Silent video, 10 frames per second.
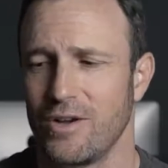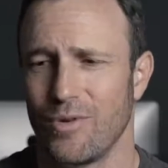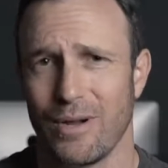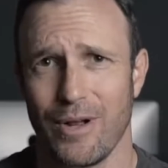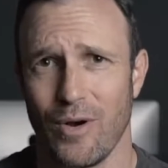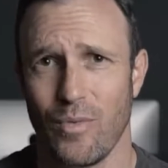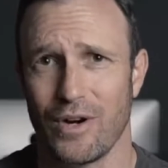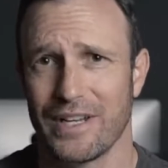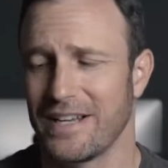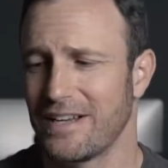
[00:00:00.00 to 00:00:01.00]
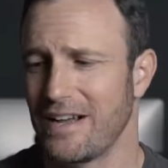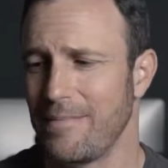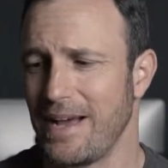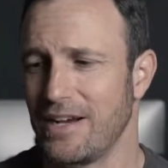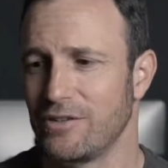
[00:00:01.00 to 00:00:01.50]
When I'm not working,
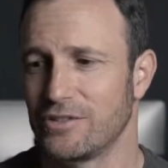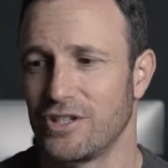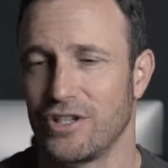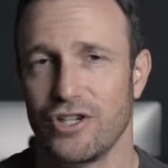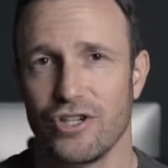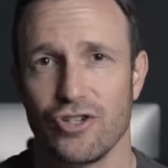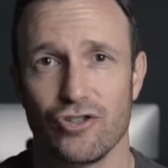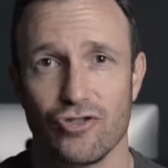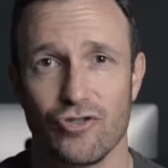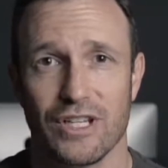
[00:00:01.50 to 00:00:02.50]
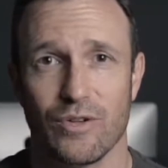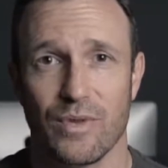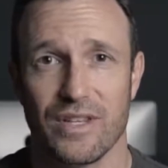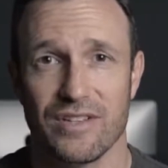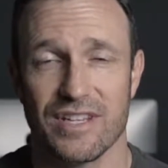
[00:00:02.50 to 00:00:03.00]
I'm out shooting
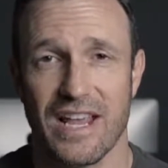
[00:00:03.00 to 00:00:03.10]
with this